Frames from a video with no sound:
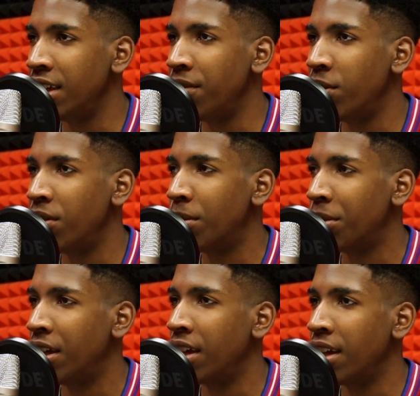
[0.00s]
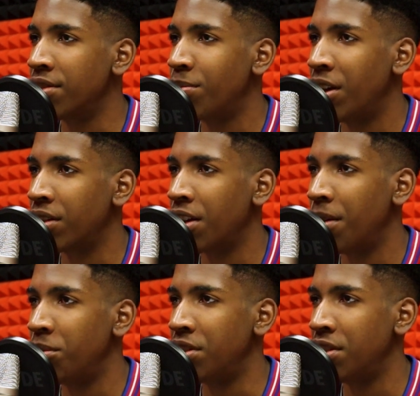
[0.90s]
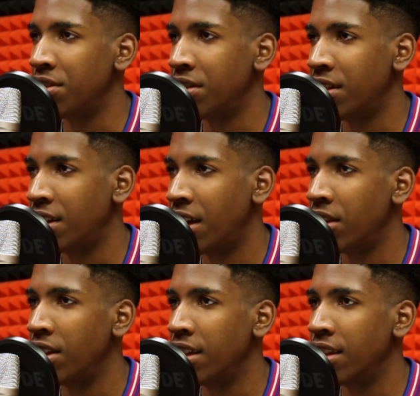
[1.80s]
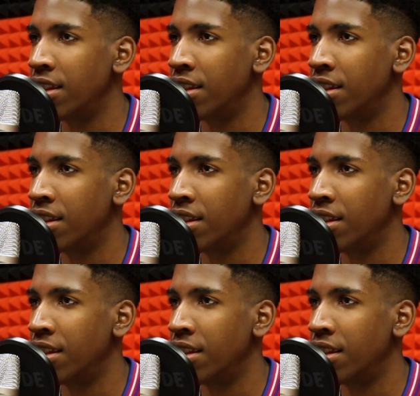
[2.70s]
even though you're playing against better competition, I think